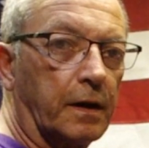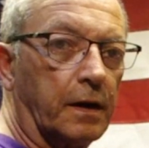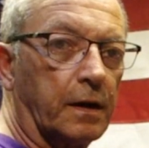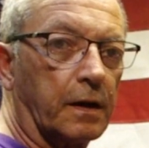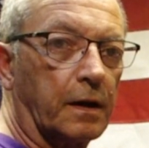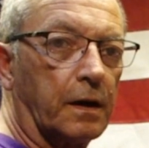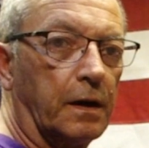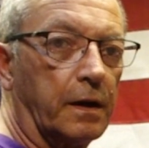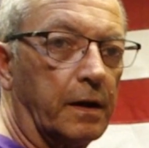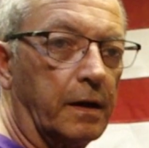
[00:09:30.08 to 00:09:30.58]
I
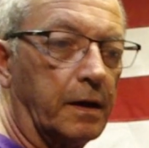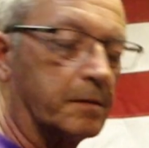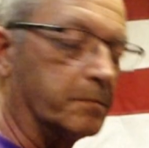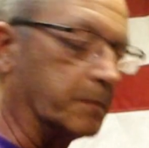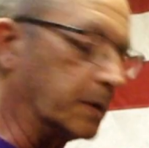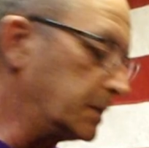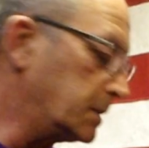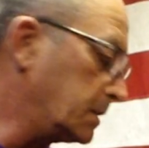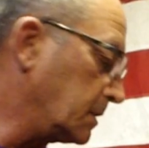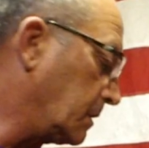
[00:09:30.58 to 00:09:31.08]
kind of got ahead
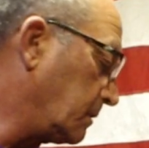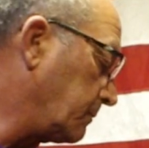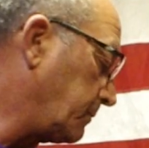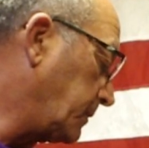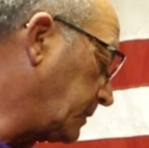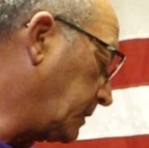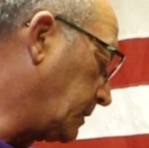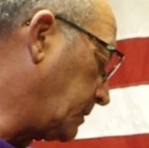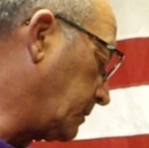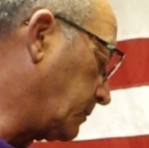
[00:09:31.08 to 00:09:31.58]
of
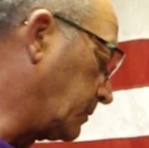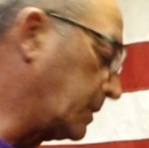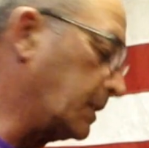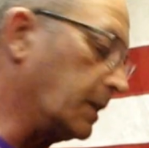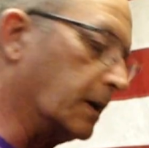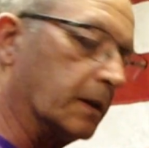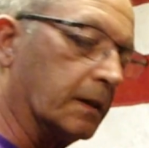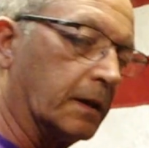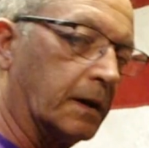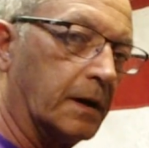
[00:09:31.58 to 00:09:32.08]
myself
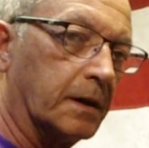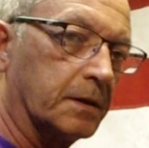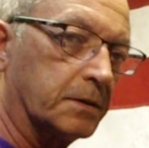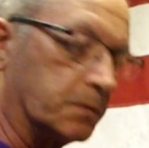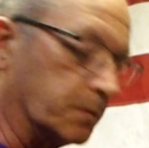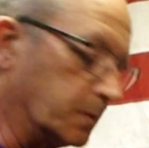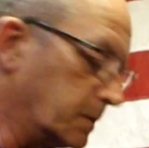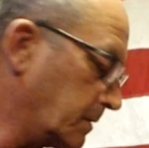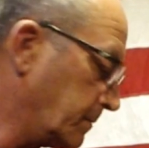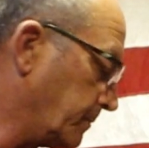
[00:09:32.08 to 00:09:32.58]
with that
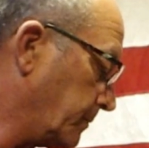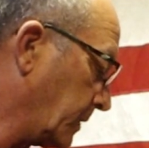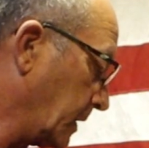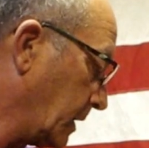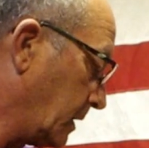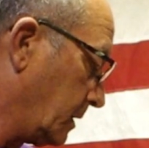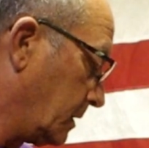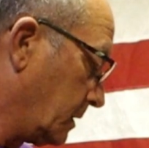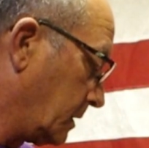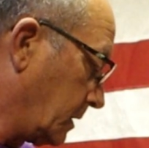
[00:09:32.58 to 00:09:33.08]
last one.
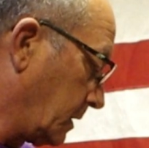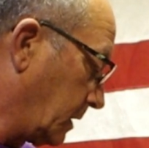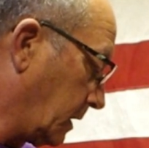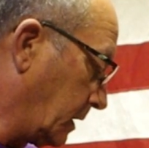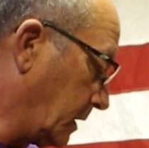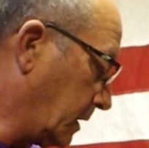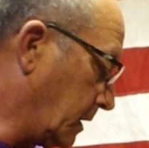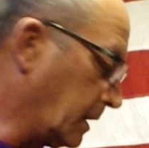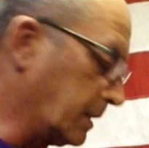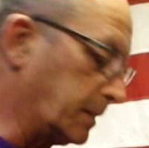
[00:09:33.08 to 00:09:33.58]

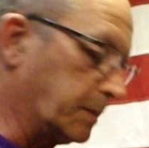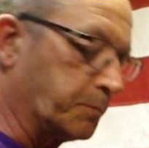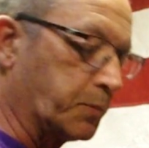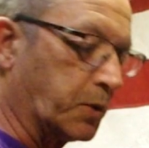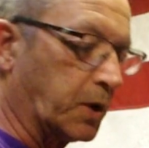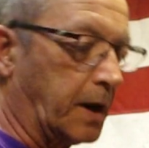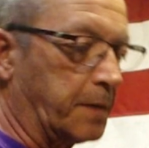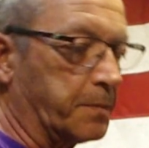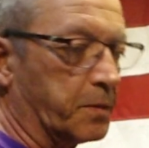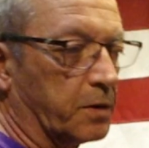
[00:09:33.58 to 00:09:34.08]
I got the
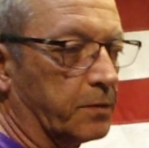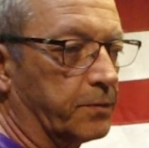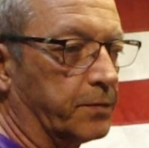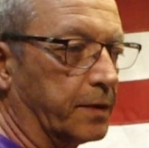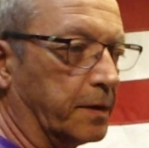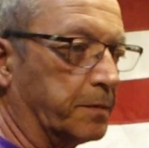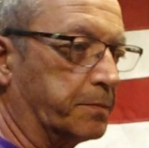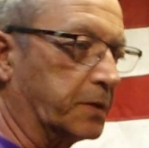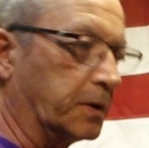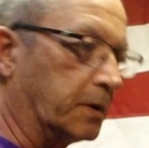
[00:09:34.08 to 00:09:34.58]
primer
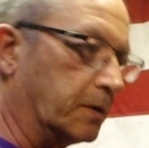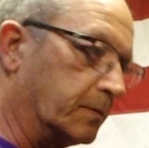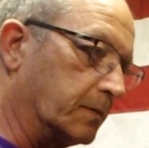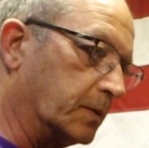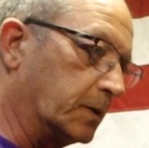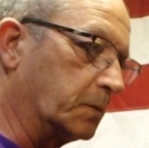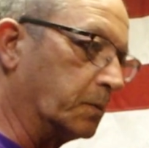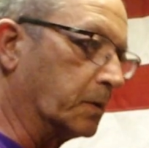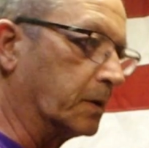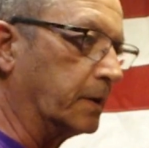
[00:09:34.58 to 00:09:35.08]
flipped
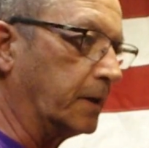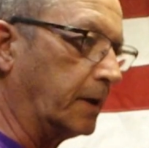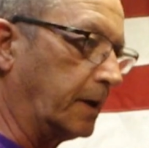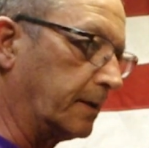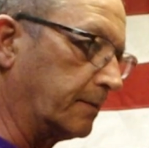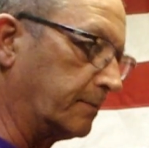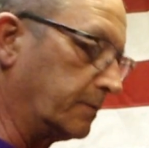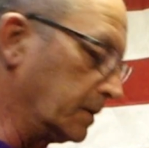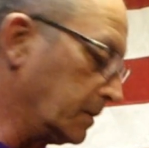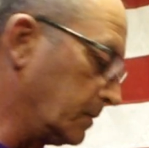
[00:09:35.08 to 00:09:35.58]
over to where the
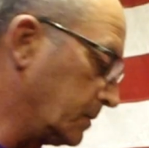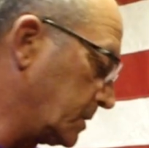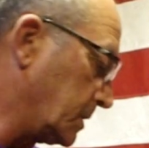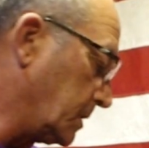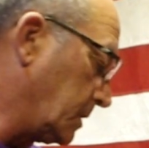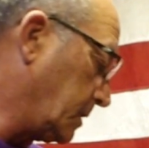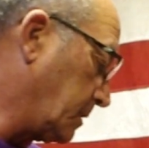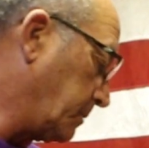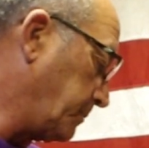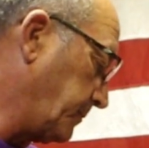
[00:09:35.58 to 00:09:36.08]
anvil was
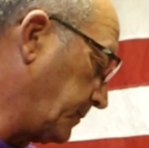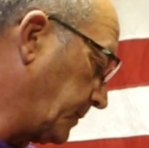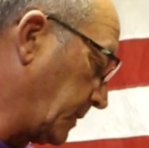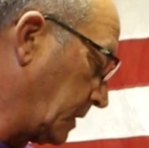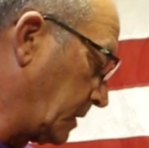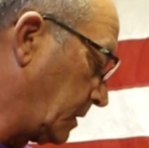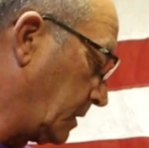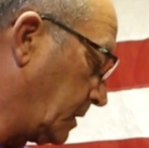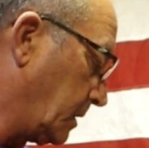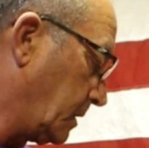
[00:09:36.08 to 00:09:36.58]
up,
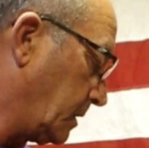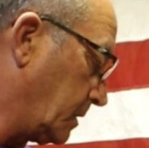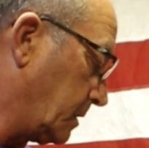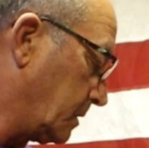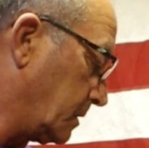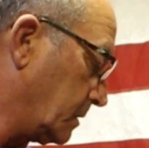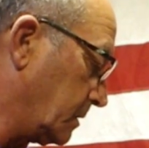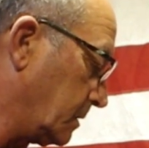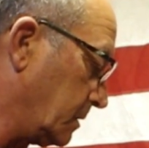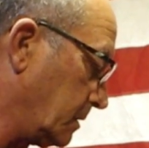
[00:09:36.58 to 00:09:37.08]

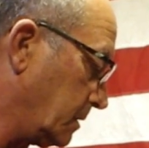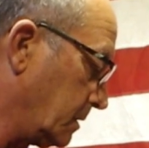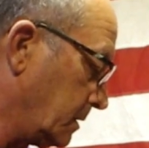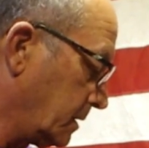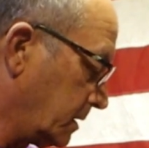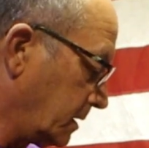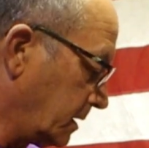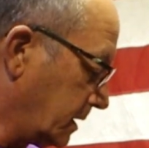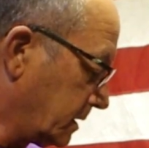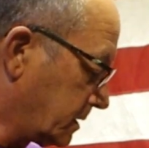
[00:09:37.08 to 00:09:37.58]
and
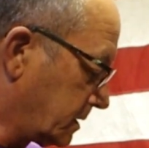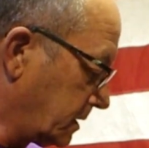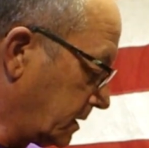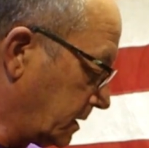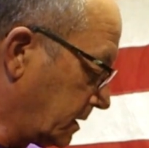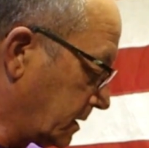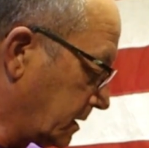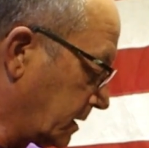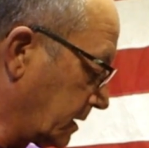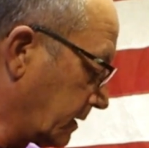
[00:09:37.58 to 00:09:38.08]
it's
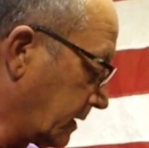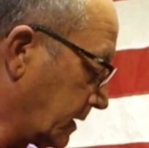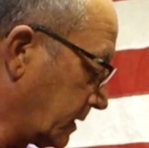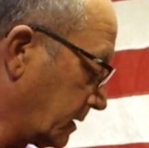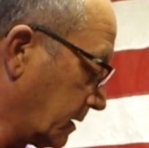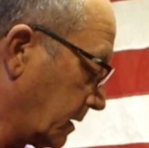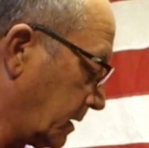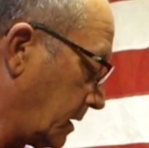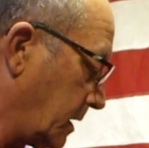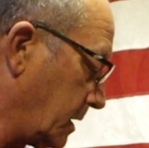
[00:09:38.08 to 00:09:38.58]
in. I
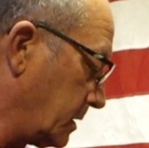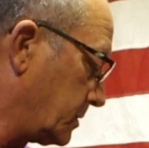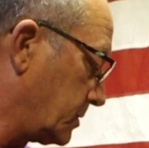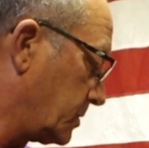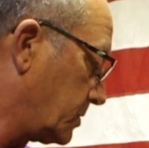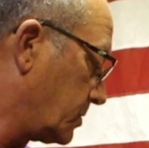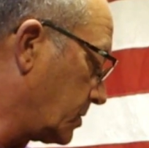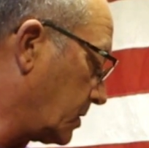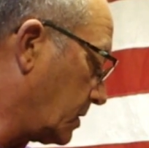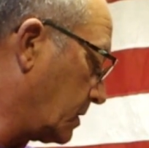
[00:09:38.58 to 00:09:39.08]
got the
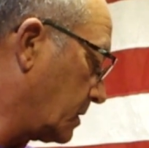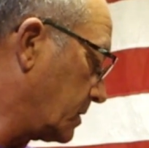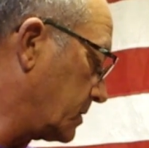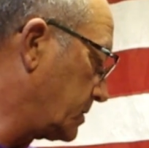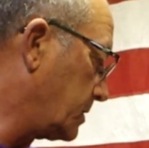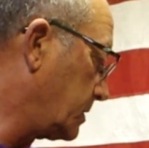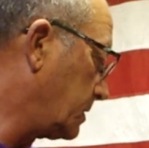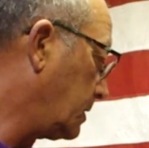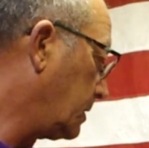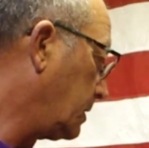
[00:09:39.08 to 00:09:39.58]
case
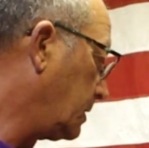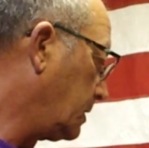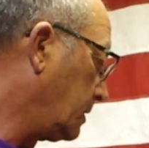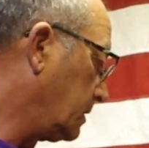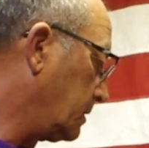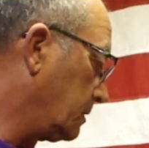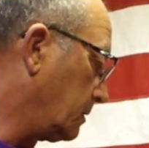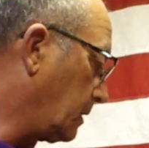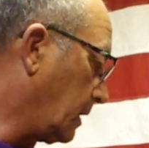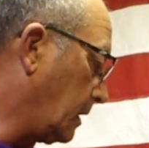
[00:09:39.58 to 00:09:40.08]
charged.
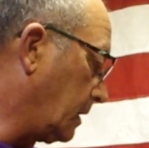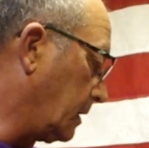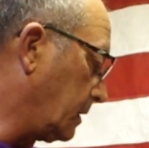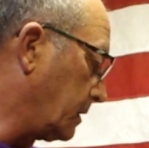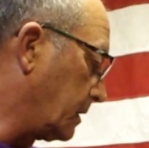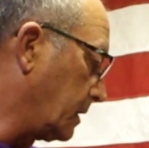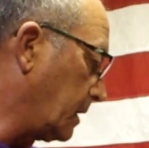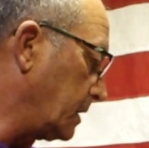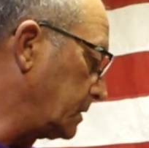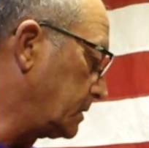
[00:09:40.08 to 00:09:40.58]

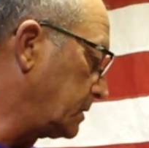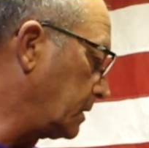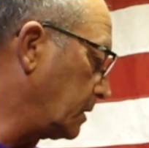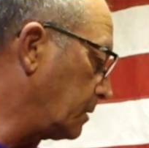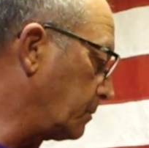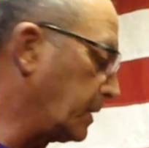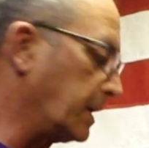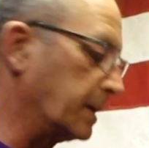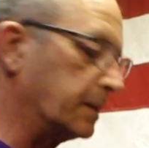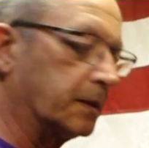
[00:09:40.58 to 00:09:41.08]
The nice
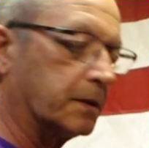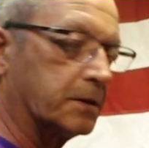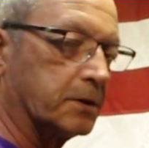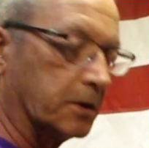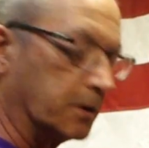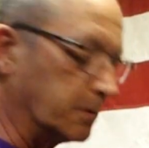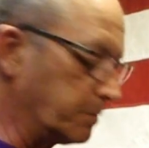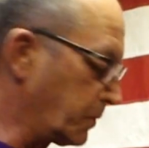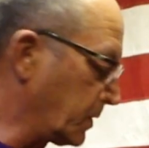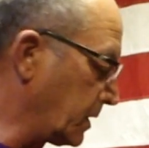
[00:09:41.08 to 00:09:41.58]
thing about the
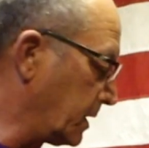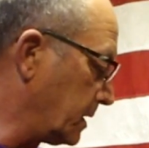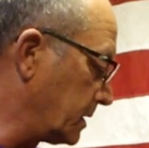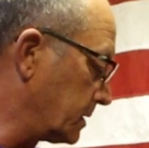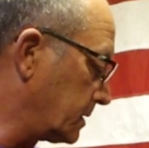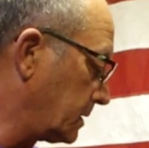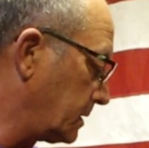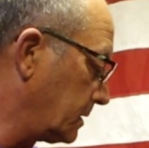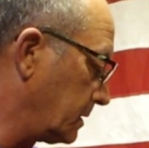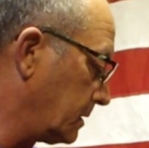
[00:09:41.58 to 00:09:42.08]
turret
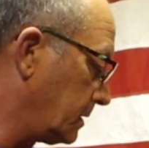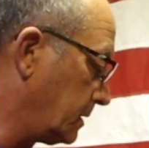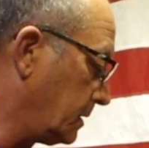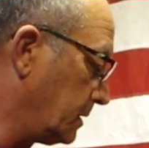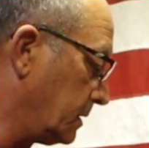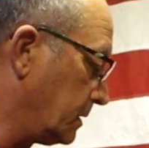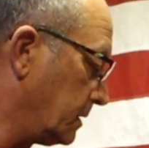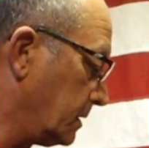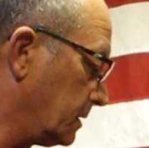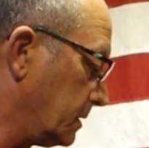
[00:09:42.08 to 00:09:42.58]
press
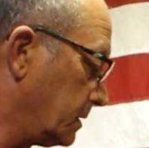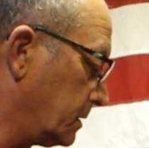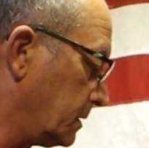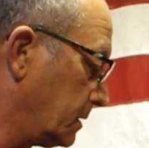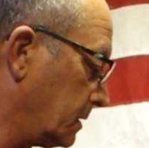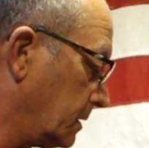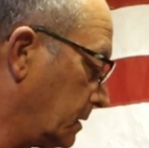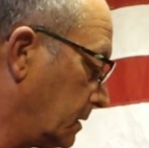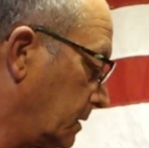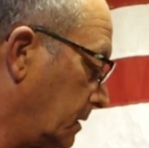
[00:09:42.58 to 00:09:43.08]

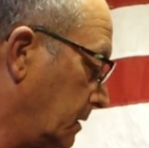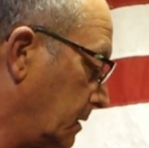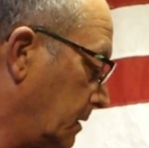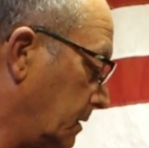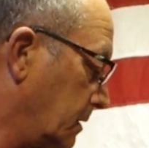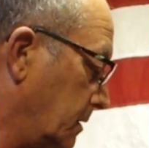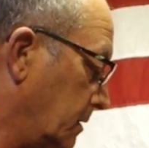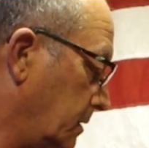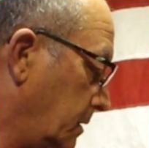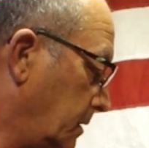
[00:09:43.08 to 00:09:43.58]
is
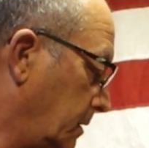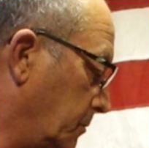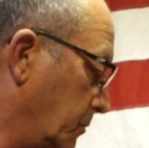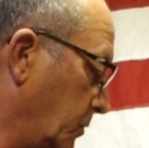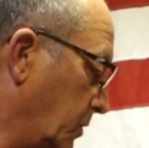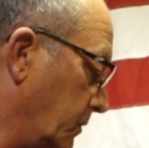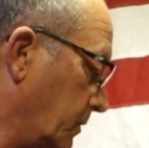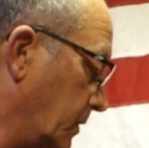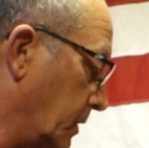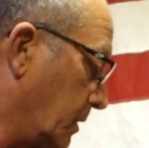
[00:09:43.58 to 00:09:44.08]
you
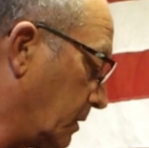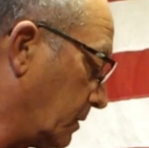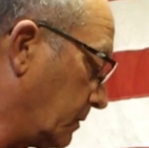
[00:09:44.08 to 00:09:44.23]
move it